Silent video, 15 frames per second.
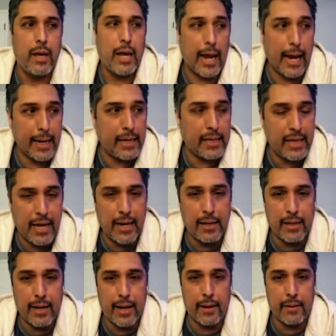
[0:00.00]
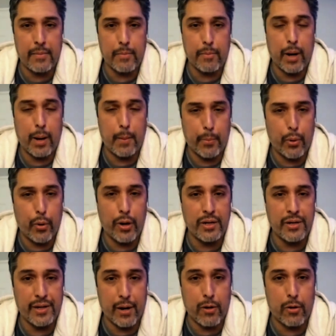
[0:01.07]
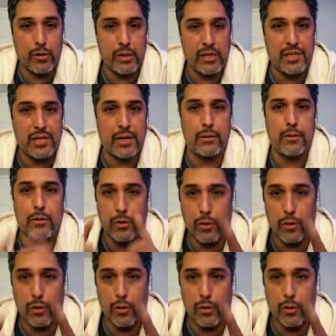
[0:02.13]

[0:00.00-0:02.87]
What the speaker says: anything that my boy Daryl is in,